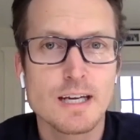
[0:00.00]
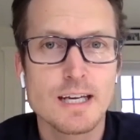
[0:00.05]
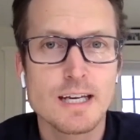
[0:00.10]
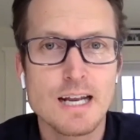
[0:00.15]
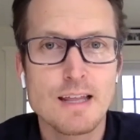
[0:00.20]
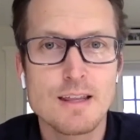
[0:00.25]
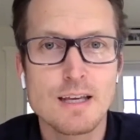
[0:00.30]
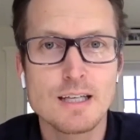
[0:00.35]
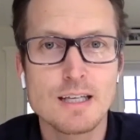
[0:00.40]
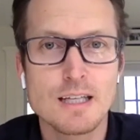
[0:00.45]

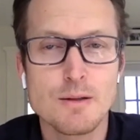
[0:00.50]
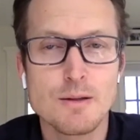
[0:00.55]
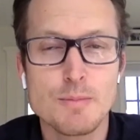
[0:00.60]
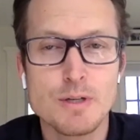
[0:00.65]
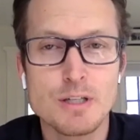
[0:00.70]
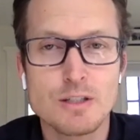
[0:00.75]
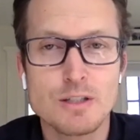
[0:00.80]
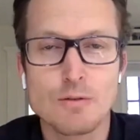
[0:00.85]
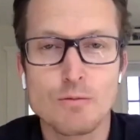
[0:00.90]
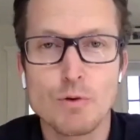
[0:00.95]
And I think in the
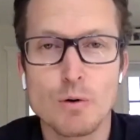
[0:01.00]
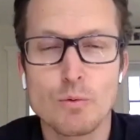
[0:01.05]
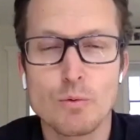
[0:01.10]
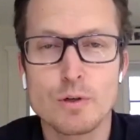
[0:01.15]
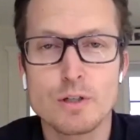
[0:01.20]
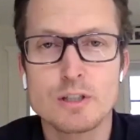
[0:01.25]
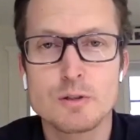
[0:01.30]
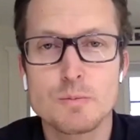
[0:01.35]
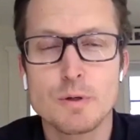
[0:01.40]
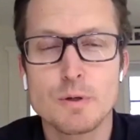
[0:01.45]
midst of what
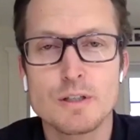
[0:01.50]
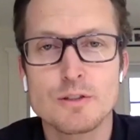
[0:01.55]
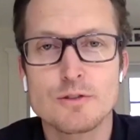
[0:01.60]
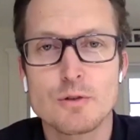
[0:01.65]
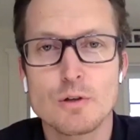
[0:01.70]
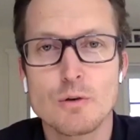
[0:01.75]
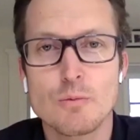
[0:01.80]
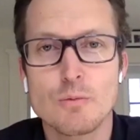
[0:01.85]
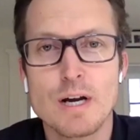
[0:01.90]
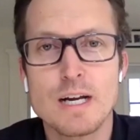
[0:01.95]
we're
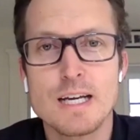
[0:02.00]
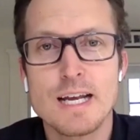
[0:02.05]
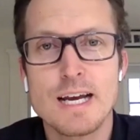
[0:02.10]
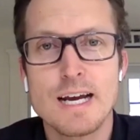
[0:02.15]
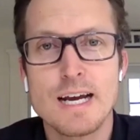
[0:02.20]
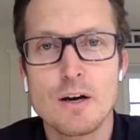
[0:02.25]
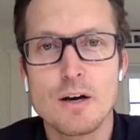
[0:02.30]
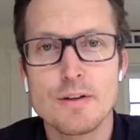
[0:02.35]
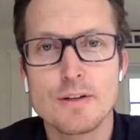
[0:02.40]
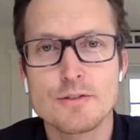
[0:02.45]
experiencing right
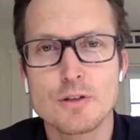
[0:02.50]
now,